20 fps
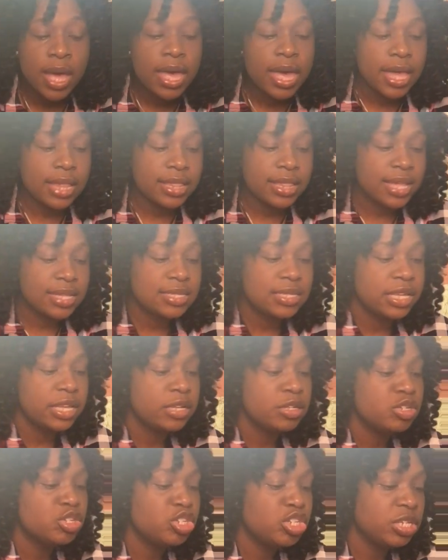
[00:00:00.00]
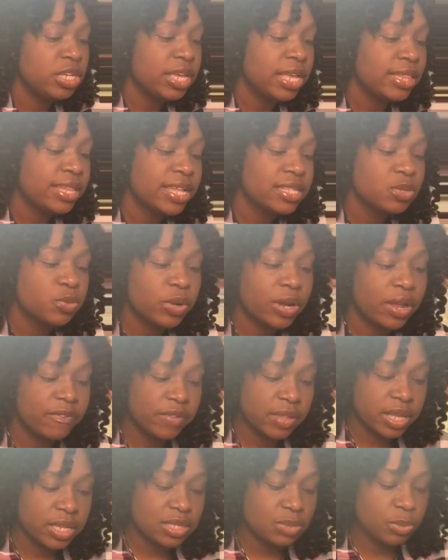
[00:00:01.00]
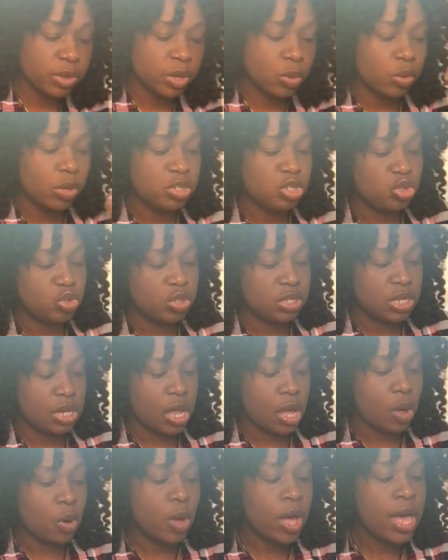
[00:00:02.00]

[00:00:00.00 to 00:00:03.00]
And that's the energy, and that's what I feel like Spirit wants you to know.